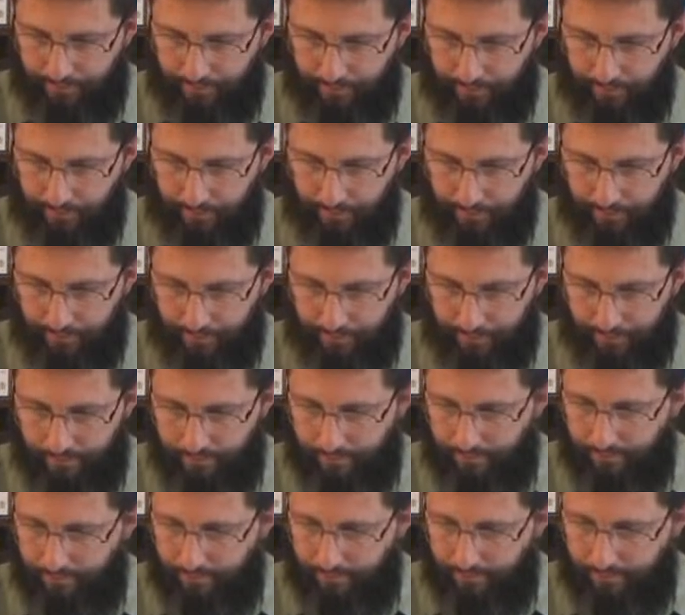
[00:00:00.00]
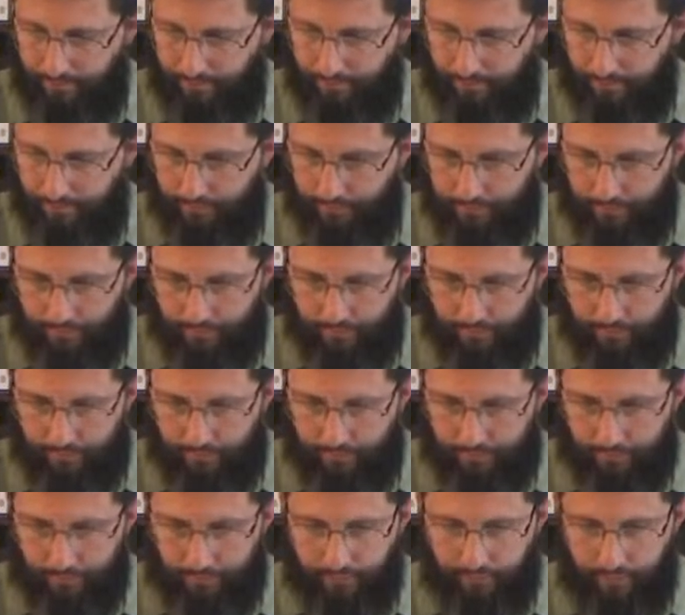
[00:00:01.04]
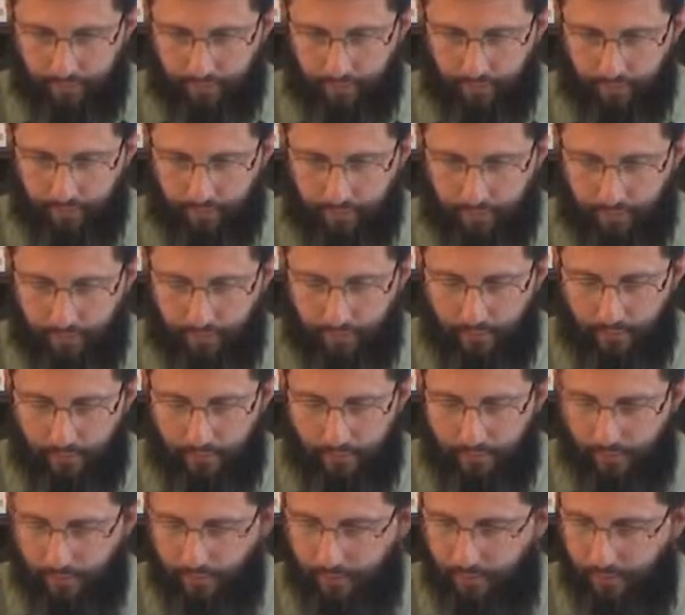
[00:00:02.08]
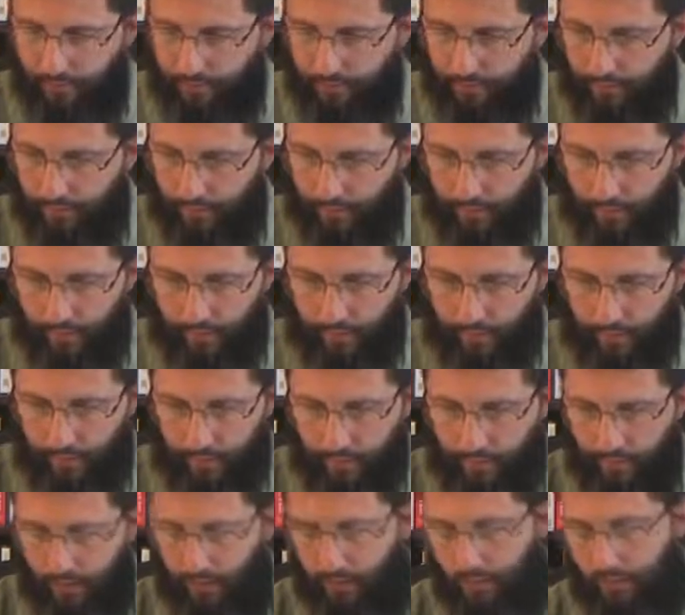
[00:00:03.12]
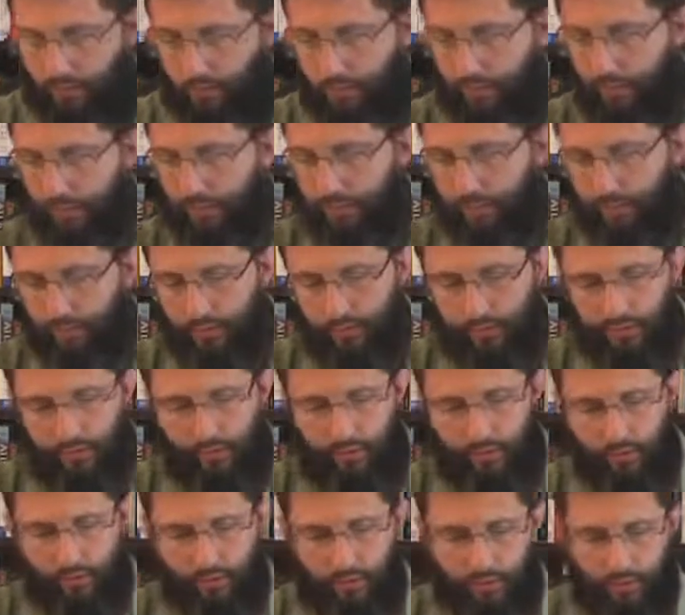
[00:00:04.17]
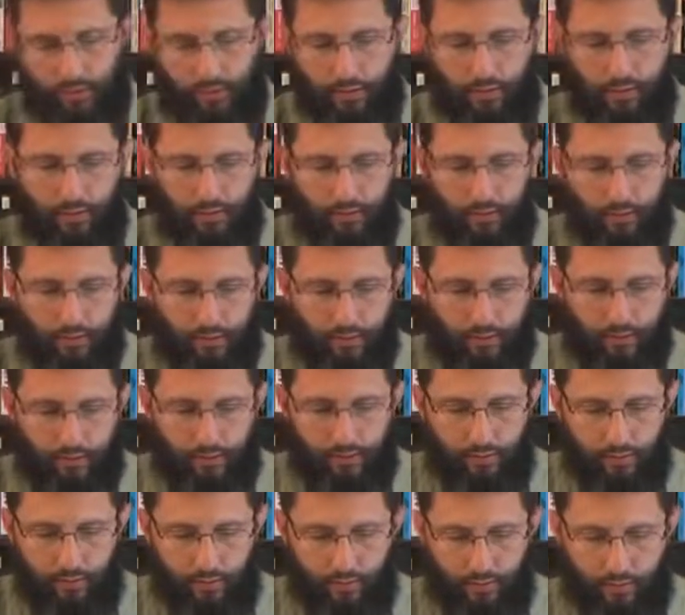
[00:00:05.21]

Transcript: Nobody speaks.